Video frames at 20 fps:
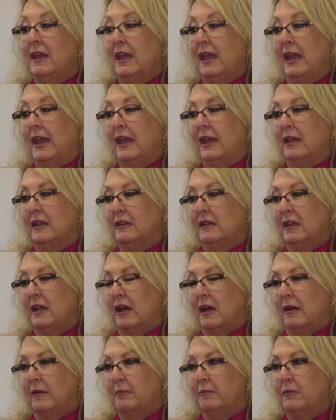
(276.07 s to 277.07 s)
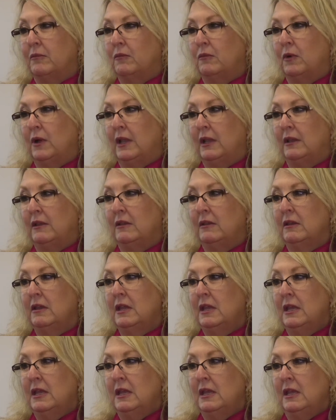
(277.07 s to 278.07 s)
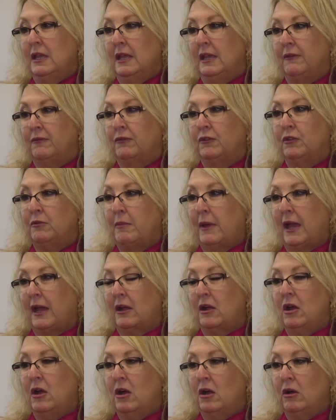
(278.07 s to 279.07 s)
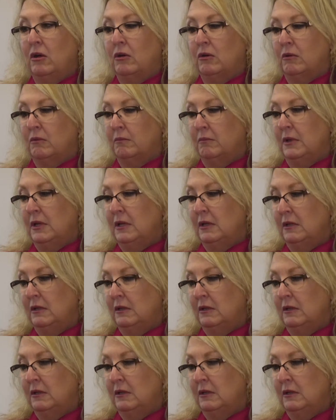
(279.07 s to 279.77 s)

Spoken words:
And when he flew back home